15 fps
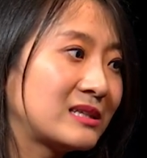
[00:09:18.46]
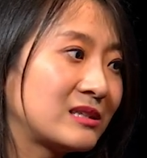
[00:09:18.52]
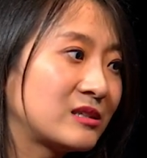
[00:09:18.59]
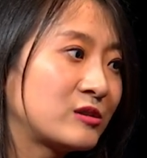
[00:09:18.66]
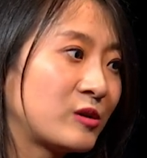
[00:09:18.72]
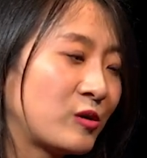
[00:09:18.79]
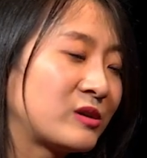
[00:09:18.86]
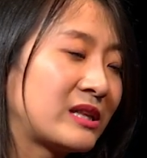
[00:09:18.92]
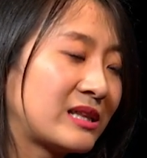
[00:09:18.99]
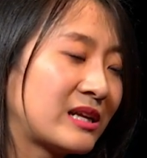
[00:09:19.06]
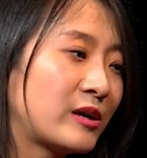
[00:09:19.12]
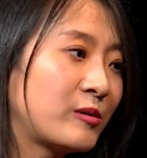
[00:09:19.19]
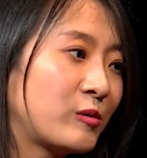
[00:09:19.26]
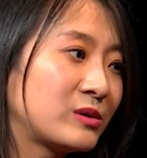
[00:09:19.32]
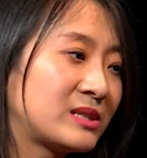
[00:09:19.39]
so
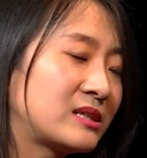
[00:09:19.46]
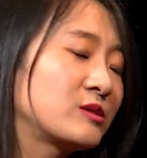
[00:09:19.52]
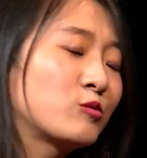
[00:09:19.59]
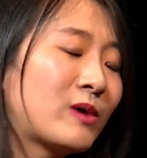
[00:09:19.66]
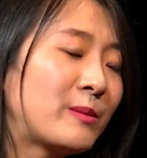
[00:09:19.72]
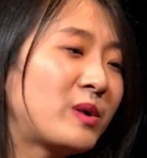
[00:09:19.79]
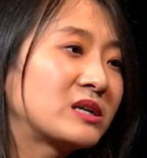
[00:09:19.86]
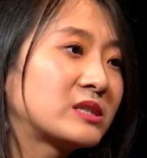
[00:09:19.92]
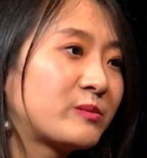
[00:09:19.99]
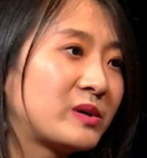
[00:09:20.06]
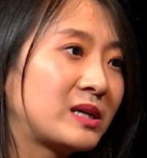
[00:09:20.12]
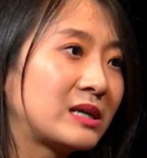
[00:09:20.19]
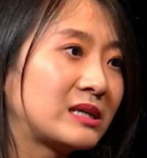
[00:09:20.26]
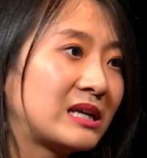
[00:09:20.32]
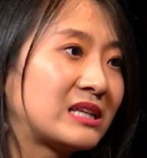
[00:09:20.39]
there's one
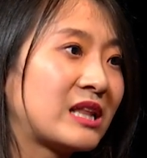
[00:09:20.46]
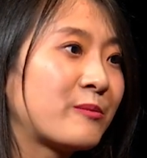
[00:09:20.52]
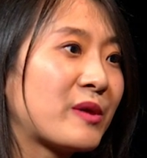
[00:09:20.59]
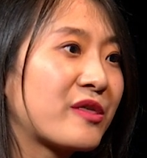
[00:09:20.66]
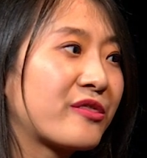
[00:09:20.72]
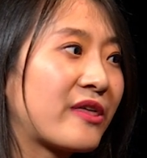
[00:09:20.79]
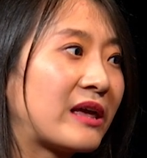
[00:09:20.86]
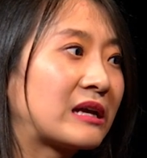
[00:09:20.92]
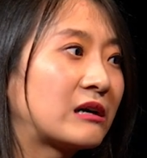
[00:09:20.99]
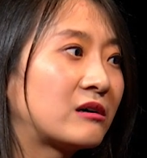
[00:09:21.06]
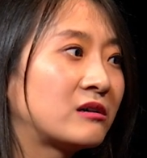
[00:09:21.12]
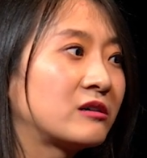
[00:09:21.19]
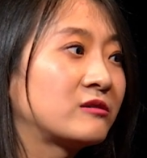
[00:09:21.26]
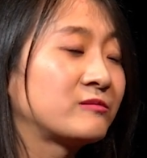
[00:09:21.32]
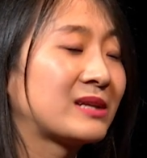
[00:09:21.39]
possibility. They may think,
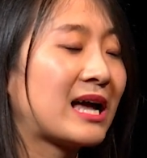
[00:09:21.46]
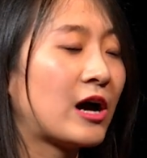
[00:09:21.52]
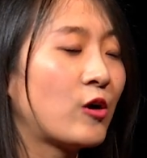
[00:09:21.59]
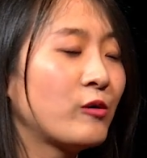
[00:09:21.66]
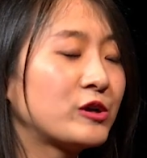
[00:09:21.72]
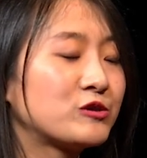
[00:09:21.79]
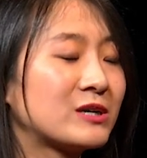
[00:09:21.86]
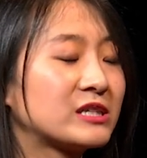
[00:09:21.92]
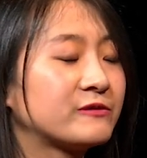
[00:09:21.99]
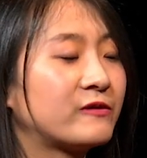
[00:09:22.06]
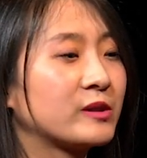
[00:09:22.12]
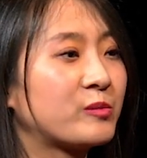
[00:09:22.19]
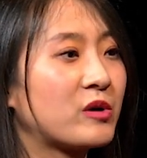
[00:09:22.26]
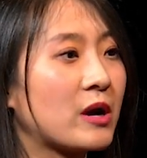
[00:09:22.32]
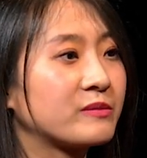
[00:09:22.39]
now we
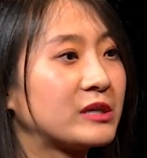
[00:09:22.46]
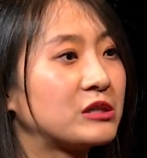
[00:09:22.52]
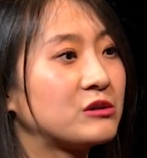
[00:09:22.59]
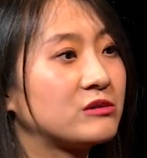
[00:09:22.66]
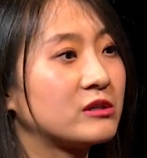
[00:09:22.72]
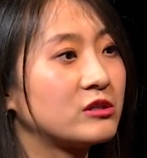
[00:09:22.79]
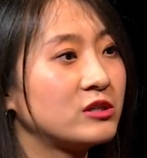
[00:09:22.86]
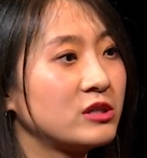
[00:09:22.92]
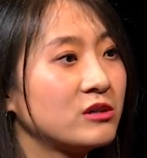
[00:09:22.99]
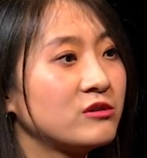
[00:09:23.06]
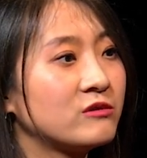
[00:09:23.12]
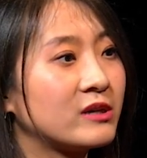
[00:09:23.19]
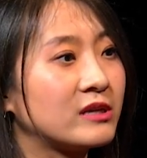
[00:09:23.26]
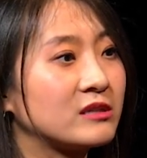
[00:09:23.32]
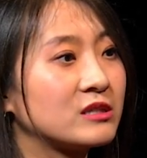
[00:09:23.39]
transfer the property to the
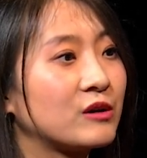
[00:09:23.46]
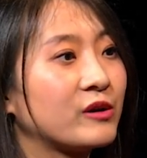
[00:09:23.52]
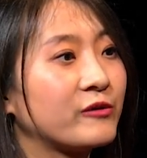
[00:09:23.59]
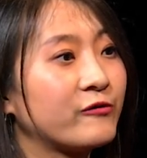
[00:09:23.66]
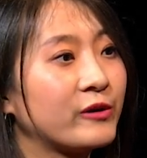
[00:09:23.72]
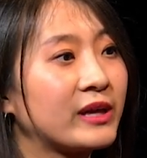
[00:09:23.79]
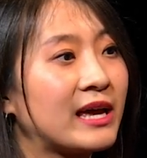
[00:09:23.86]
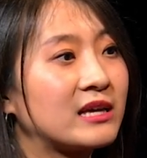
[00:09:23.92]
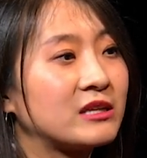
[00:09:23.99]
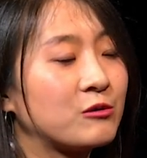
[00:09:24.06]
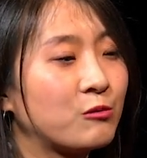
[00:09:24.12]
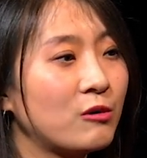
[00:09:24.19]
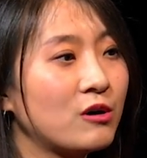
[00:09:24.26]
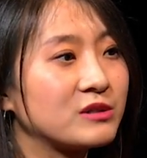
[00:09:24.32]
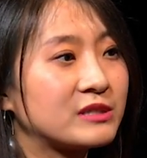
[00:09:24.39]
children, so if we get
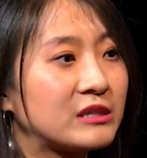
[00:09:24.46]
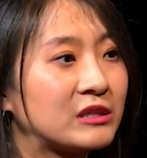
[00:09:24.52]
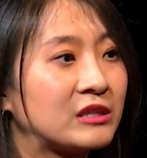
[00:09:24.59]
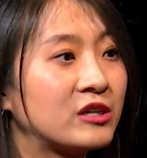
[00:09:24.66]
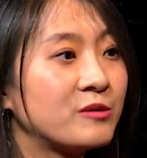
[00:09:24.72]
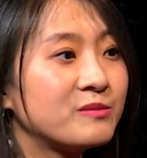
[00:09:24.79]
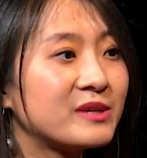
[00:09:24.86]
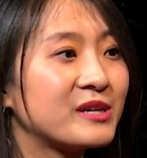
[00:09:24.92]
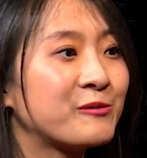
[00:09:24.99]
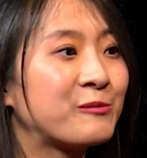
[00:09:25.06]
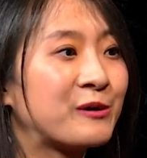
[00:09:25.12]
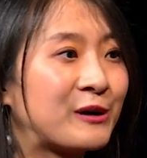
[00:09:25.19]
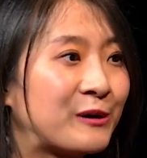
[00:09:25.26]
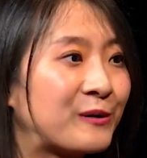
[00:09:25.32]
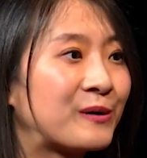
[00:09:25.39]
divorced, nobody
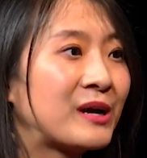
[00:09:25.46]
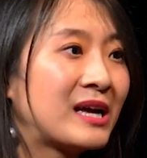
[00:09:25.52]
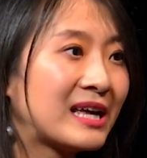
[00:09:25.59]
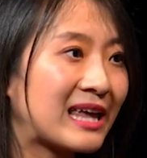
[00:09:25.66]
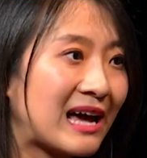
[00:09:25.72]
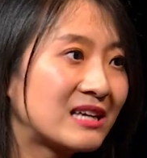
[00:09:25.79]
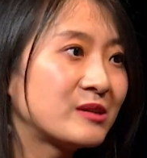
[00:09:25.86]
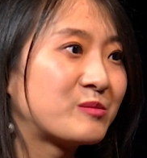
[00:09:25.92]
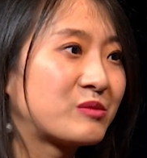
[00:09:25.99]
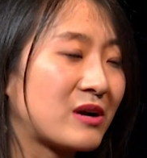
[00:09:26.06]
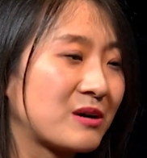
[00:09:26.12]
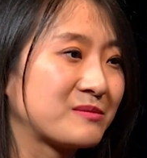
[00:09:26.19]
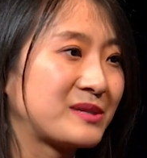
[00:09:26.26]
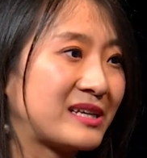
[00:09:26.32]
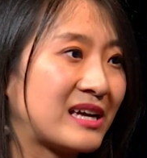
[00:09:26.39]
will get the
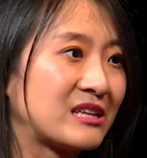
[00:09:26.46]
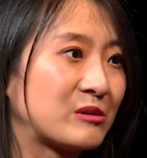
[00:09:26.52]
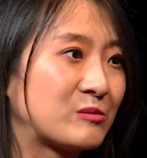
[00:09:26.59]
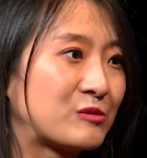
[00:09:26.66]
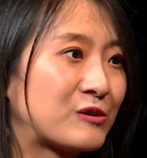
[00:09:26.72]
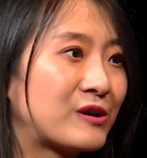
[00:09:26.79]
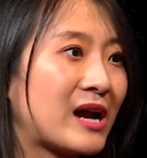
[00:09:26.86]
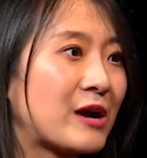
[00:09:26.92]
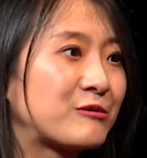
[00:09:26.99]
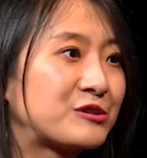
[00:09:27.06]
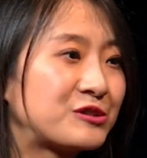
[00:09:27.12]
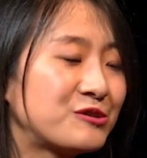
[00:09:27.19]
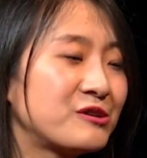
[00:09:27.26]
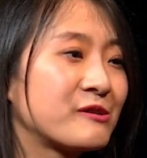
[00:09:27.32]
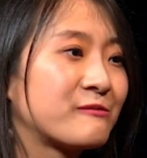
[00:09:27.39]
property anymore. Our
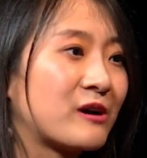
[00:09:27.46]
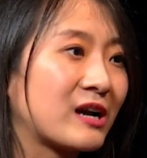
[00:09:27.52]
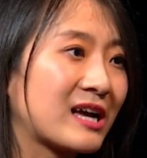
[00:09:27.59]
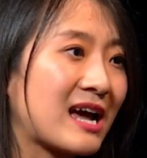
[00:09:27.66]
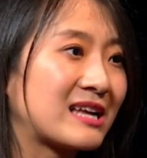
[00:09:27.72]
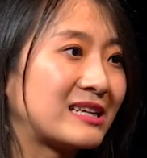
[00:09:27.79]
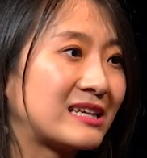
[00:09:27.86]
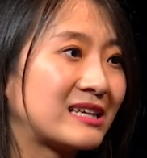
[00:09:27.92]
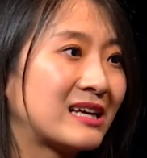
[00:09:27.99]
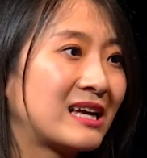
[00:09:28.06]
children will get it.